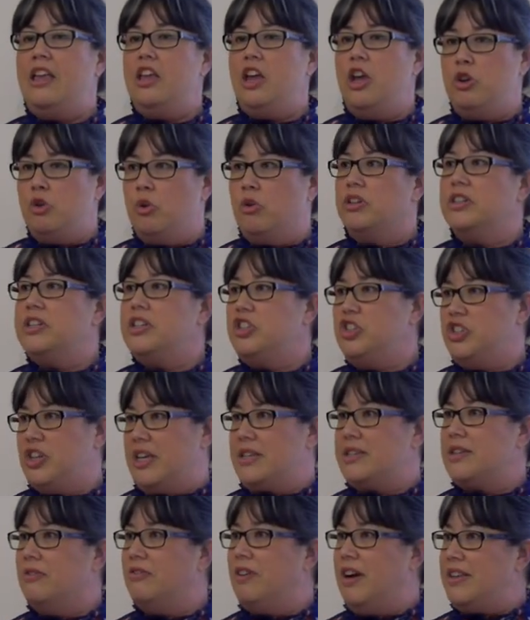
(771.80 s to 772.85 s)
in order to
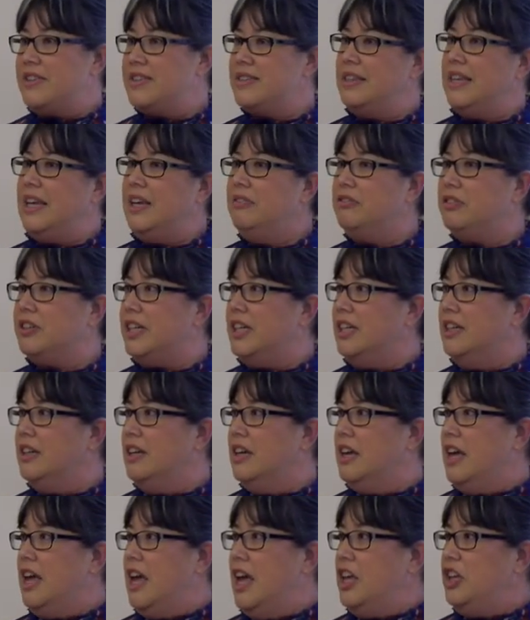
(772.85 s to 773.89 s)
justify slavery.
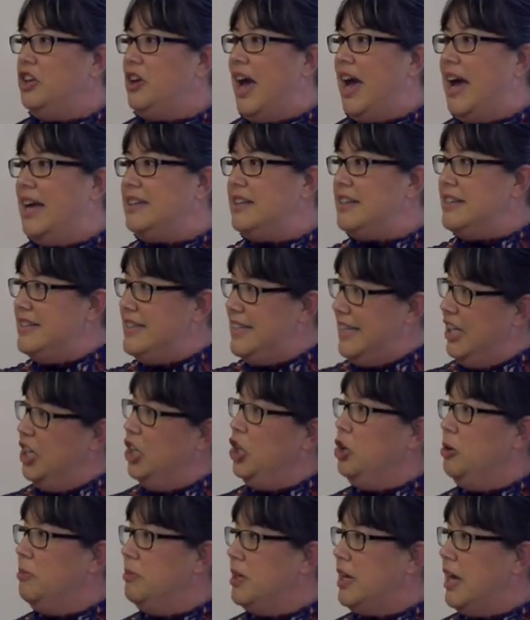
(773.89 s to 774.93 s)
You had to
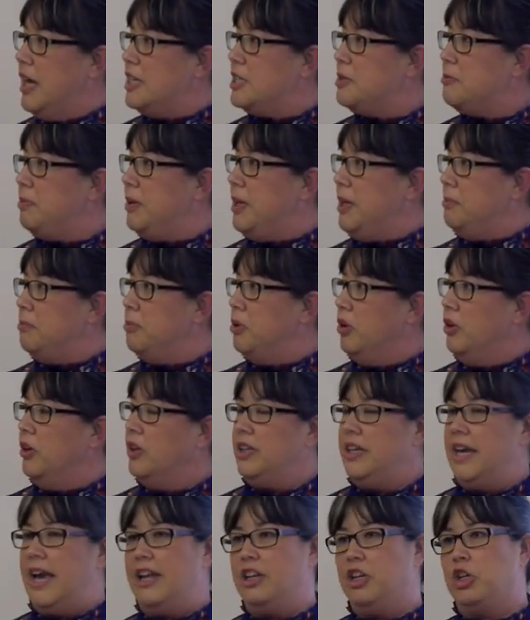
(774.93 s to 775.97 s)
dehumanize people,
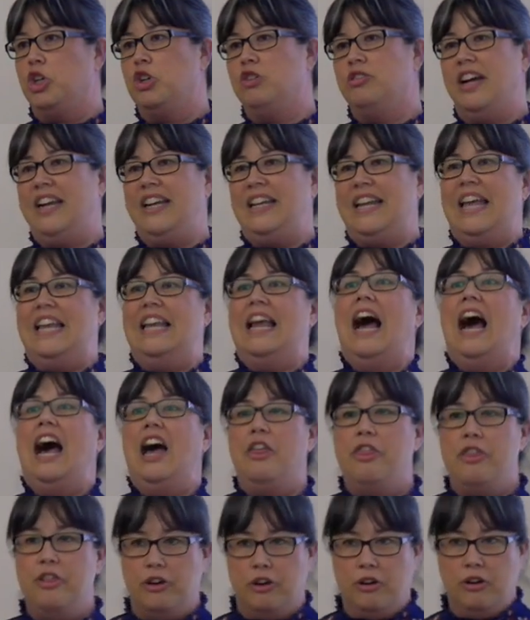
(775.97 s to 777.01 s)
you had to create an
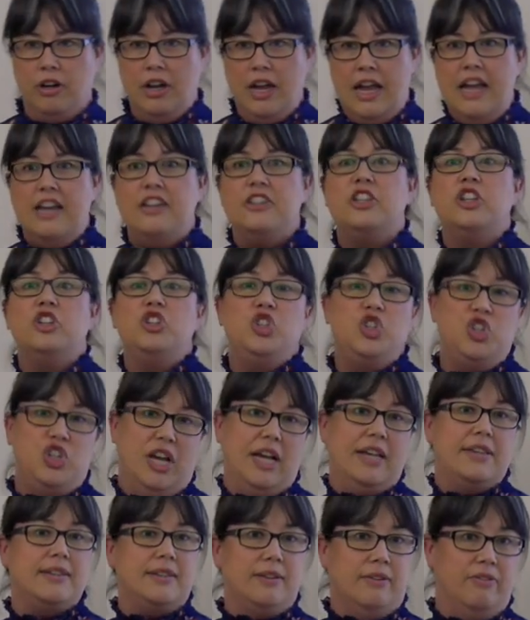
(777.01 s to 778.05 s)
other to
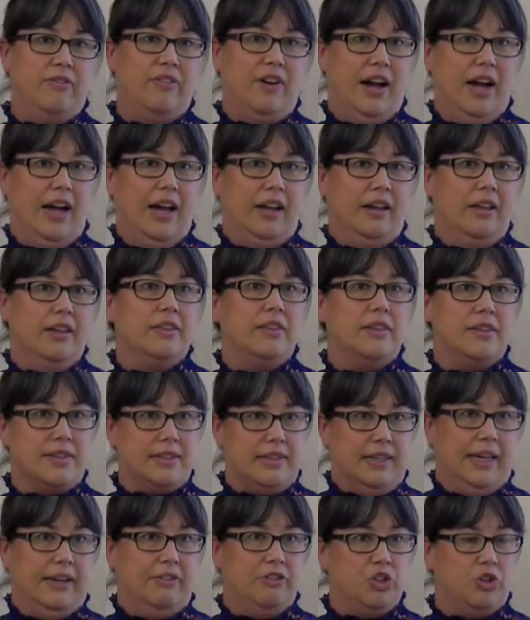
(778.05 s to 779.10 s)
justify the
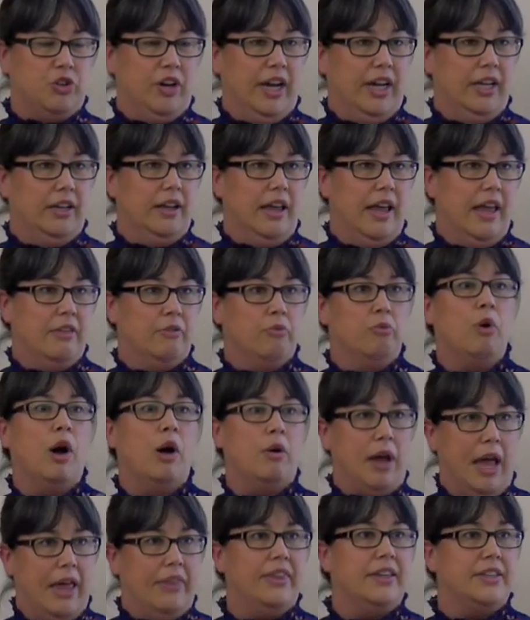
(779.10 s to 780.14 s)
slave trade and
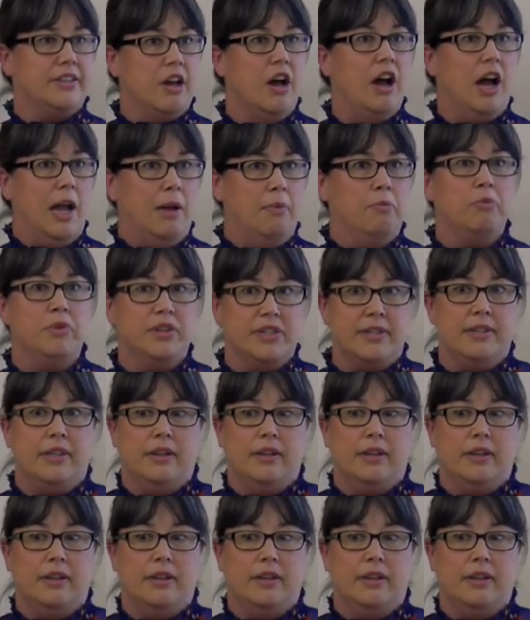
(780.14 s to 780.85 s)
what at the time was